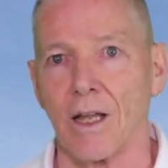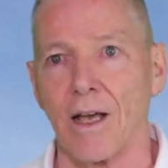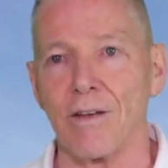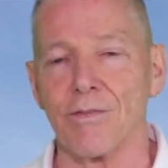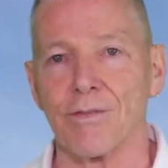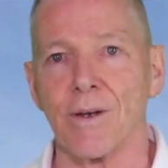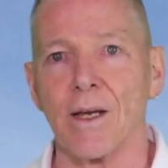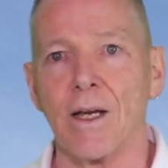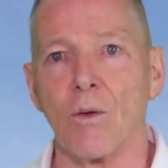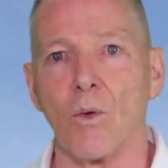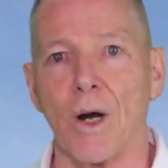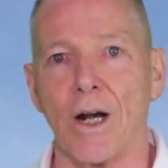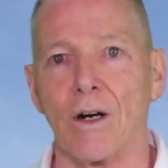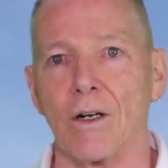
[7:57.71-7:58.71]
life
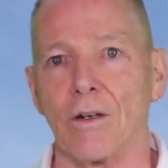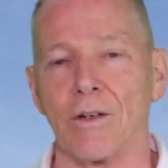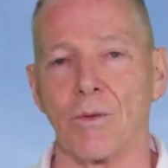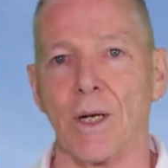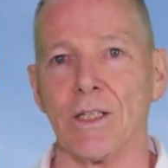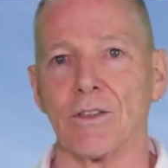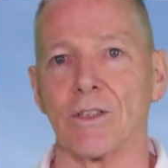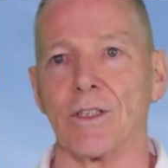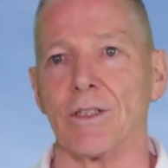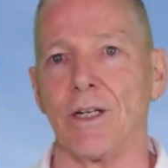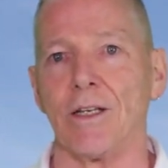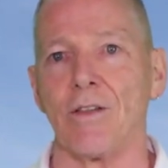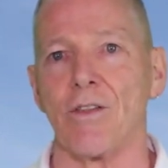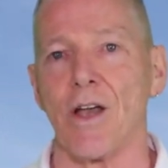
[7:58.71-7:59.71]
where the
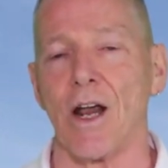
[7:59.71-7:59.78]
racer in